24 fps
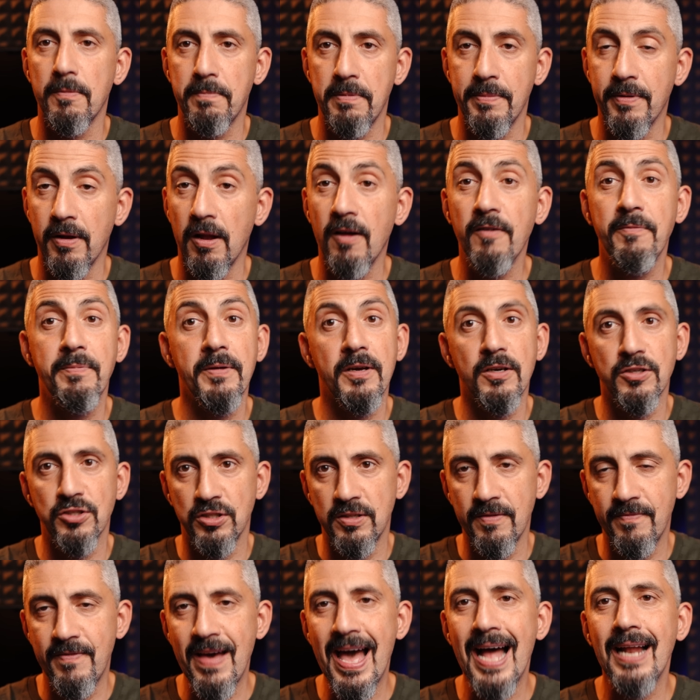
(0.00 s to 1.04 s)
people off, because
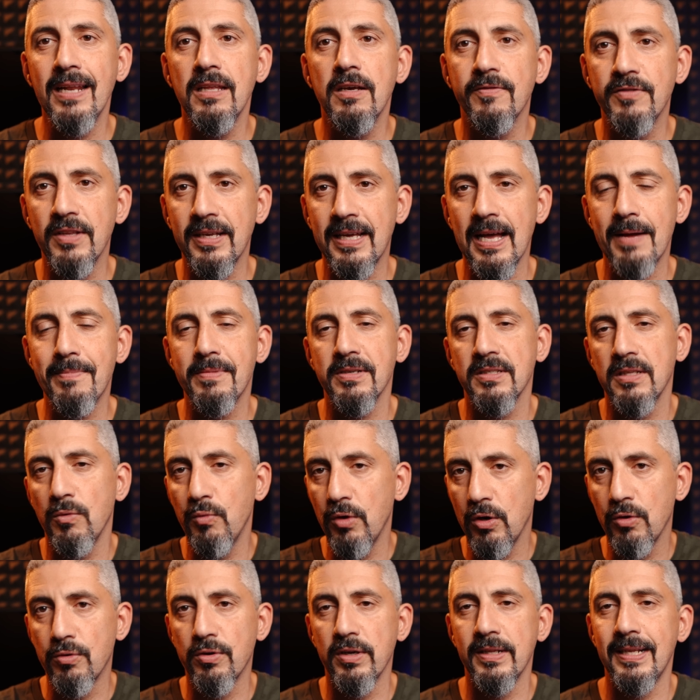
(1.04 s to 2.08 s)
the value of the cameras that we
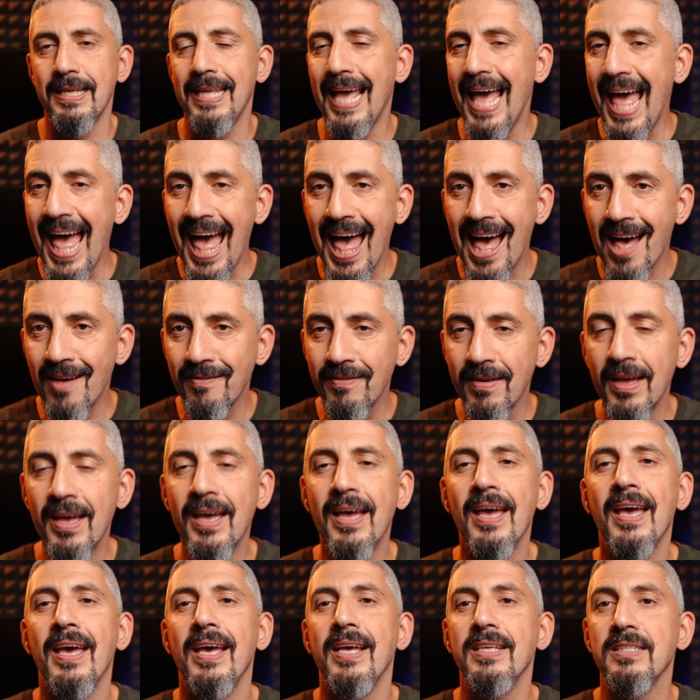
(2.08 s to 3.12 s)
currently have
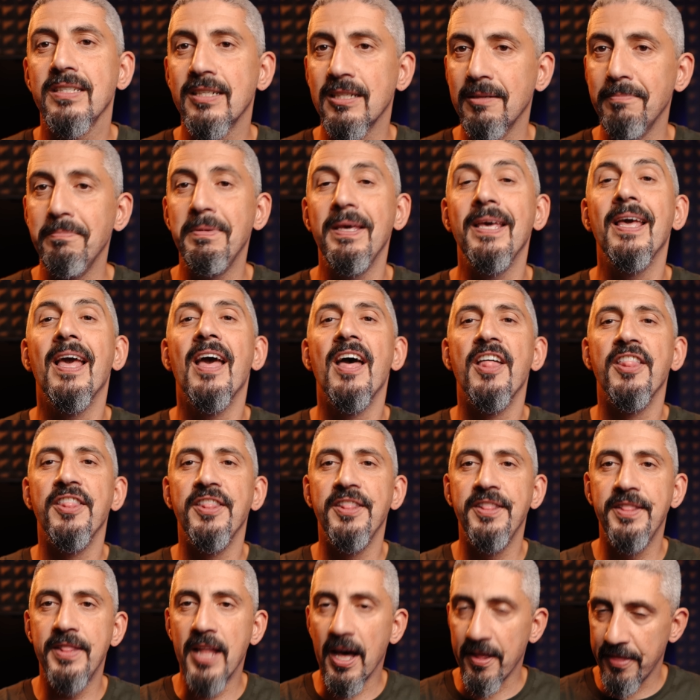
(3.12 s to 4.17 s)
is going to be
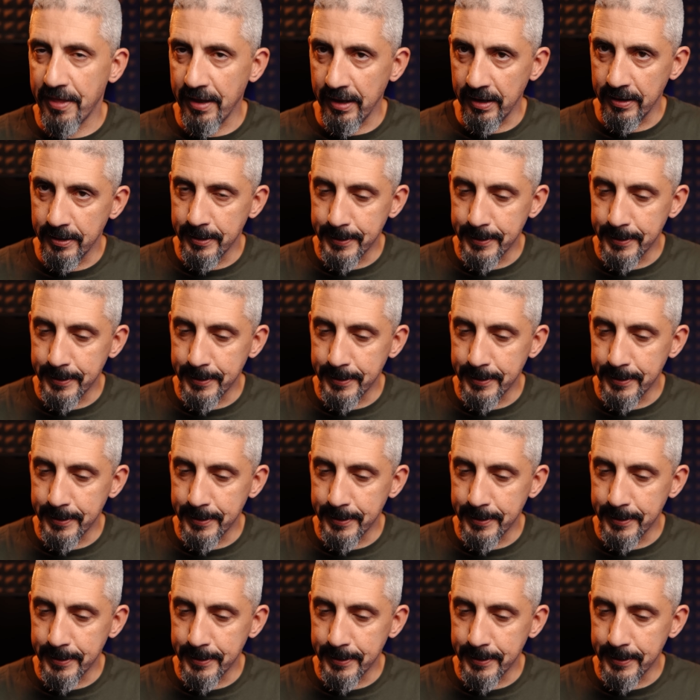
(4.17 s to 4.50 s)
nothing.